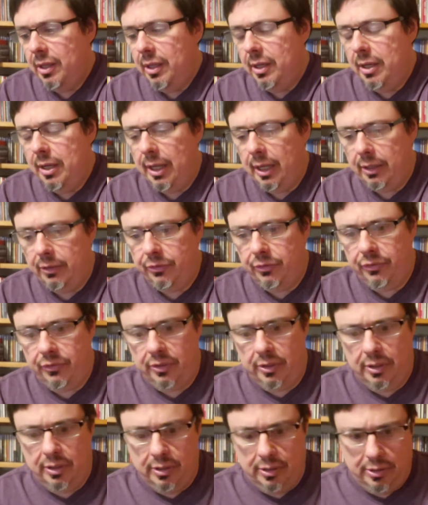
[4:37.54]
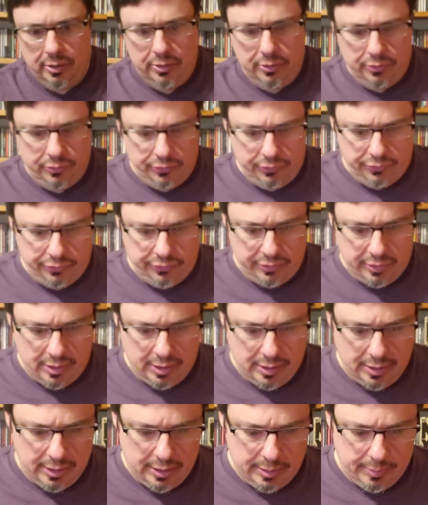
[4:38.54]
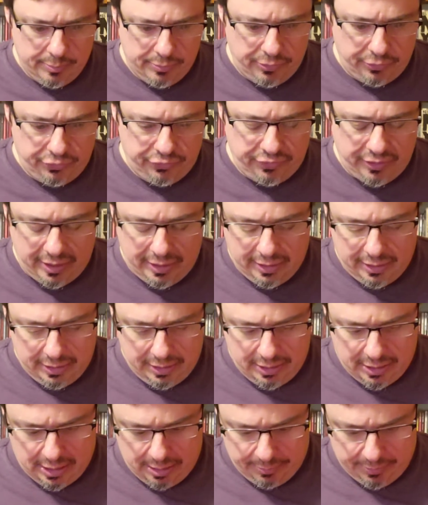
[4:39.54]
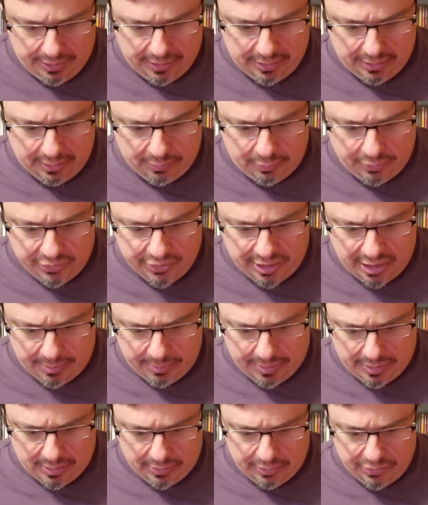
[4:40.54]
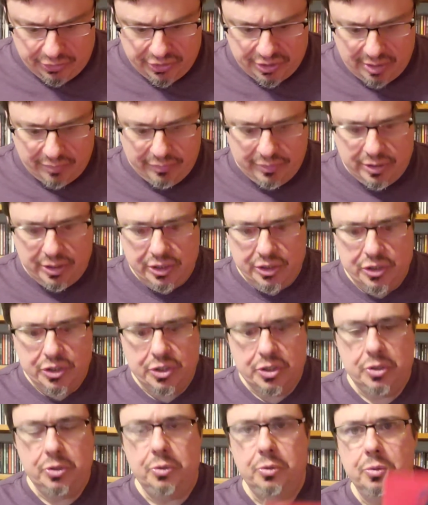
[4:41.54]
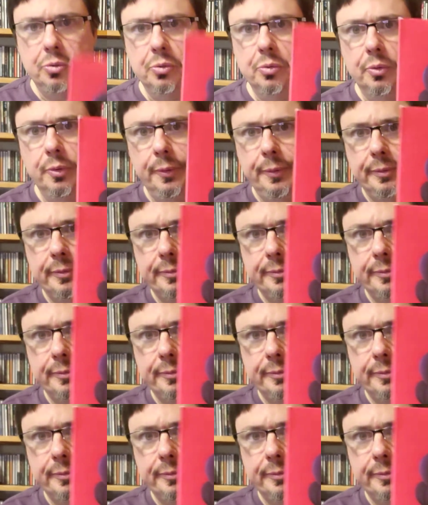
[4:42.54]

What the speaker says: Next is The Second Coming, which came out in 72.